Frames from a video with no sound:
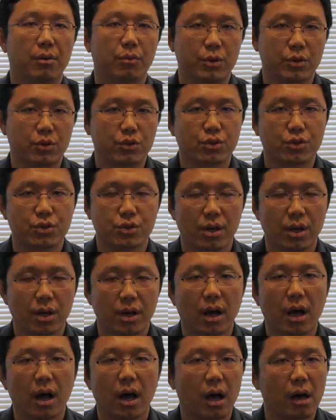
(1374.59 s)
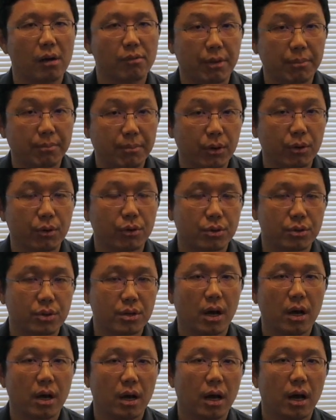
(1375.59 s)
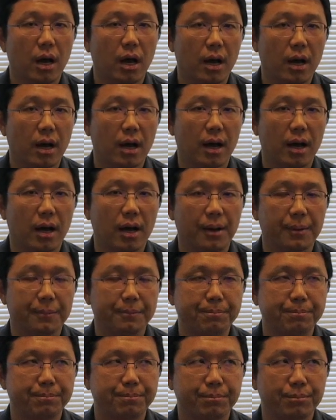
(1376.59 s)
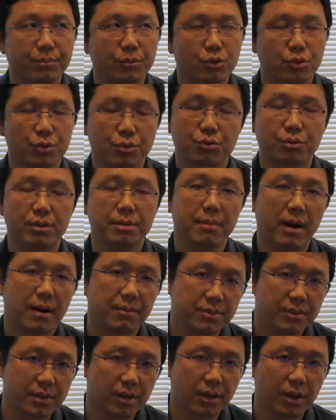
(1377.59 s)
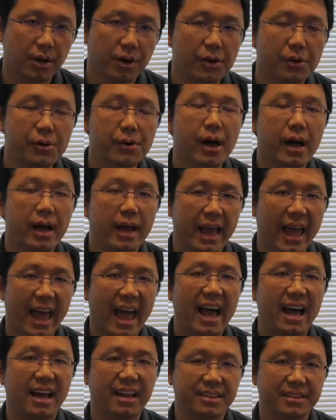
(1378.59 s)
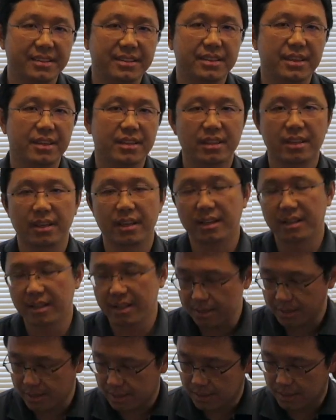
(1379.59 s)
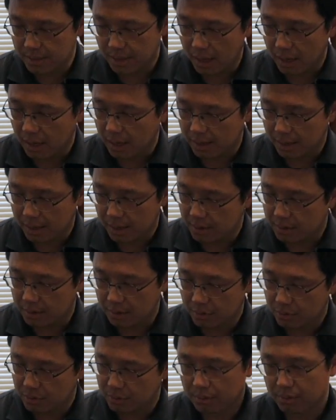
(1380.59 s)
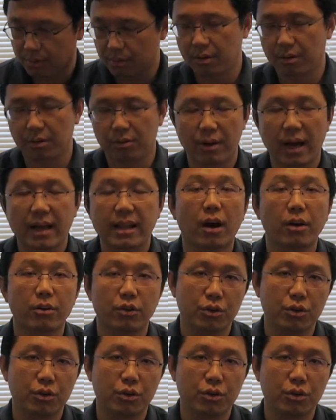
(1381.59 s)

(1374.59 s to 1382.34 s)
which we built 2-3 months ago, and it is right now